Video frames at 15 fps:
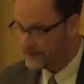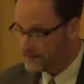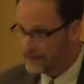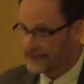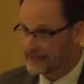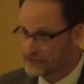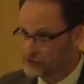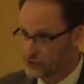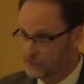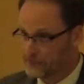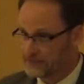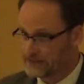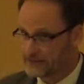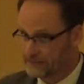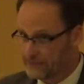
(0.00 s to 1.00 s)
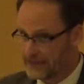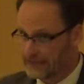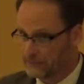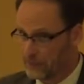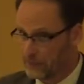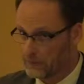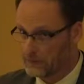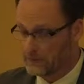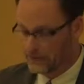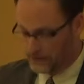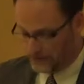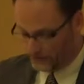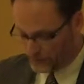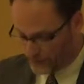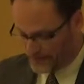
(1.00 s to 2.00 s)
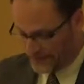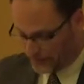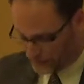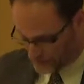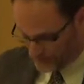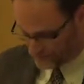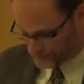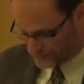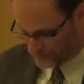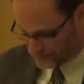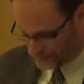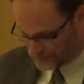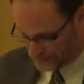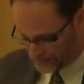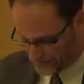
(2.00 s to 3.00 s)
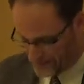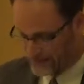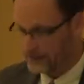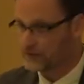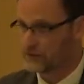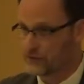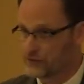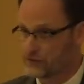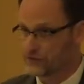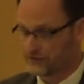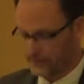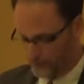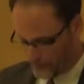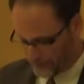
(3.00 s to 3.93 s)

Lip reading: They interpreted the Bible without reference to the enclosures of